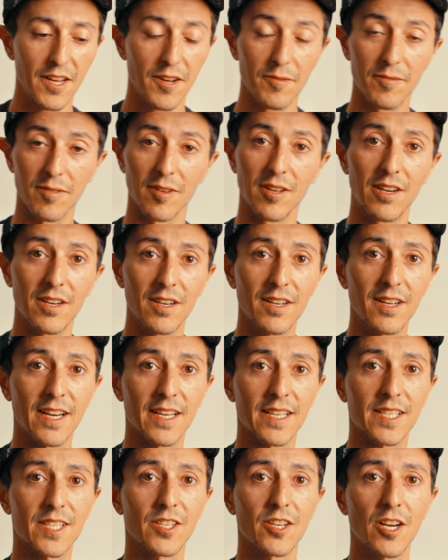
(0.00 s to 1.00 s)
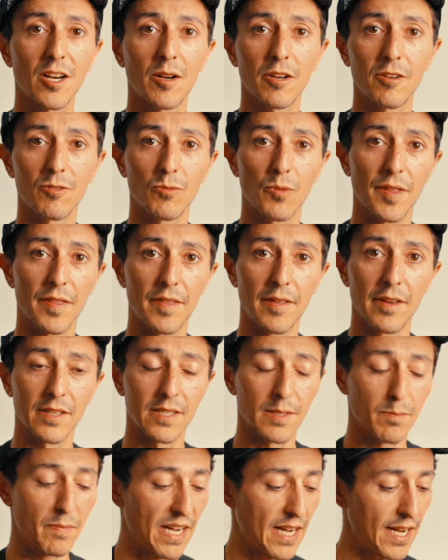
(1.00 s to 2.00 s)
flaw I saw with
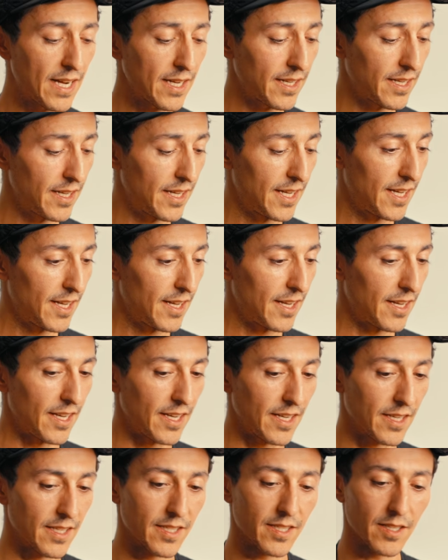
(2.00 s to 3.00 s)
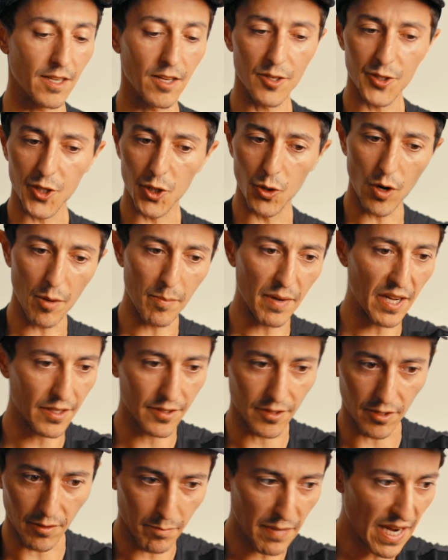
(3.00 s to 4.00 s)
this bag is also
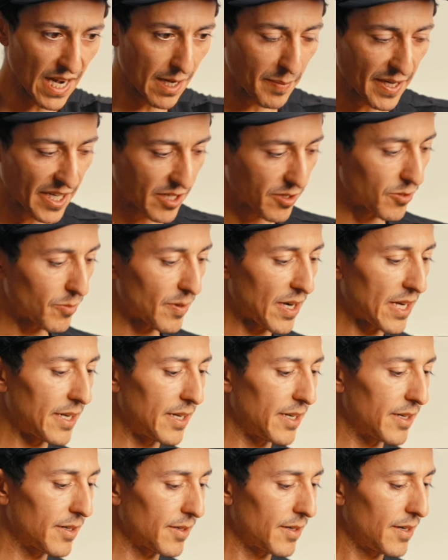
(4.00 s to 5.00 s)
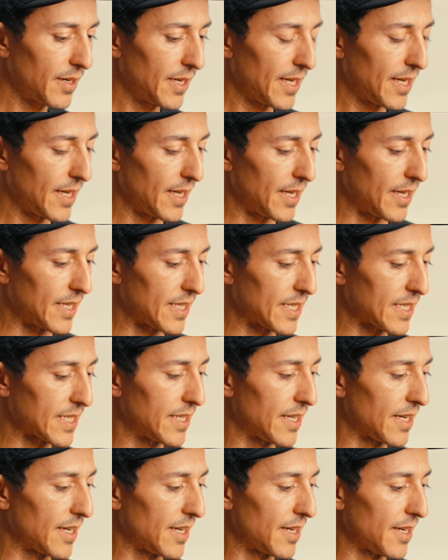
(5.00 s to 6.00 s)
about the back panel right here, is
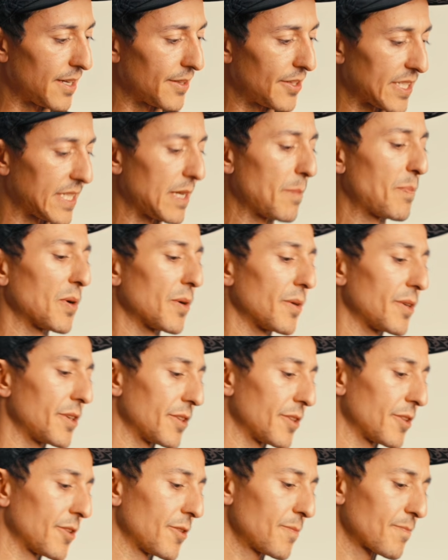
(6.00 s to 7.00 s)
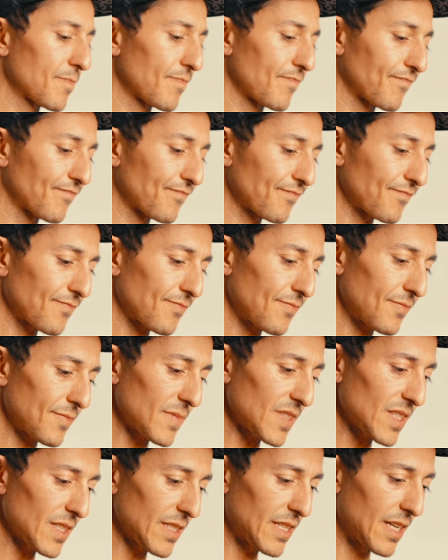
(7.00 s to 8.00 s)
the zipper, you know.
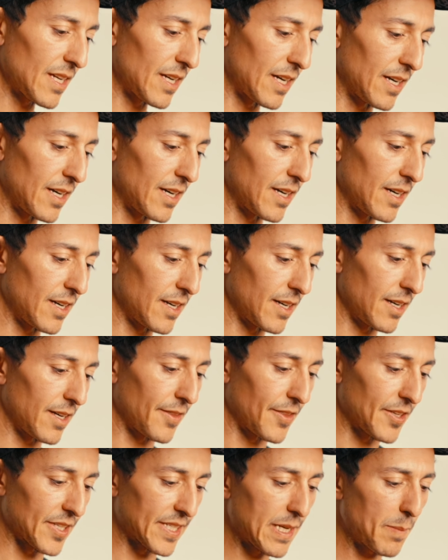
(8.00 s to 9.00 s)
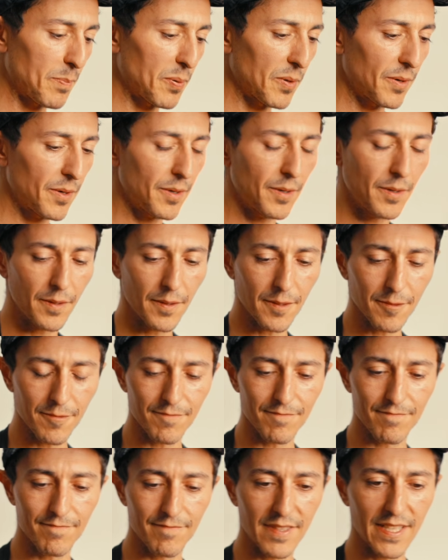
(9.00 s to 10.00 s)
The zipper
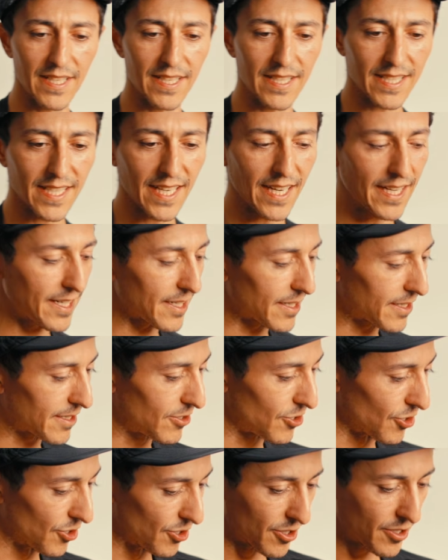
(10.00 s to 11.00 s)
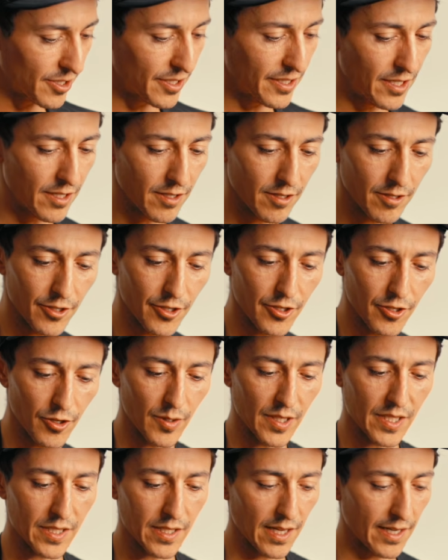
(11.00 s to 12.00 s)
is kind of good, you know,
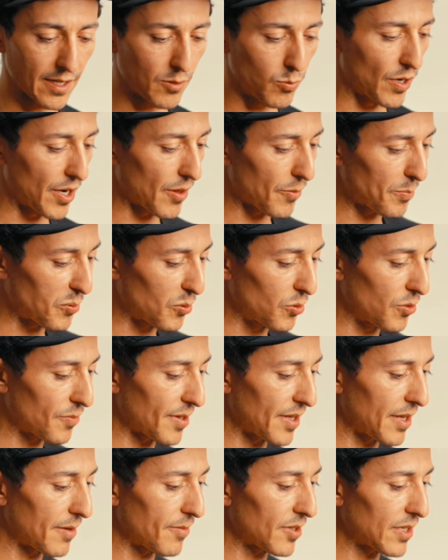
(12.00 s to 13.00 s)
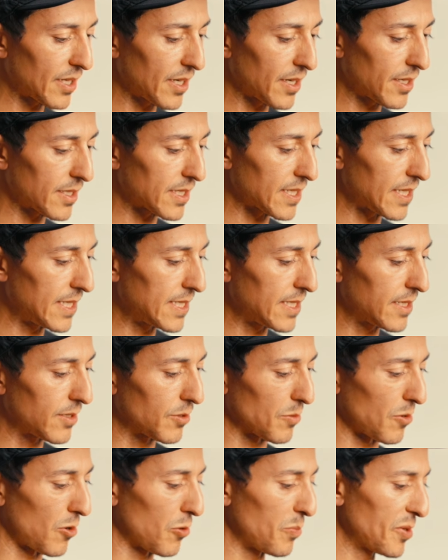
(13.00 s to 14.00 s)
it's like weatherproof and everything. It's easy
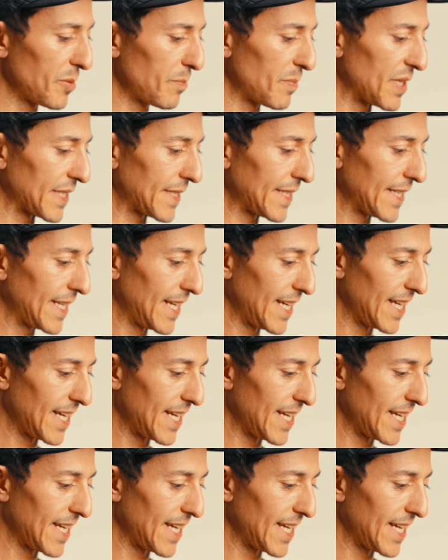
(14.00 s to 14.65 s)
to open, but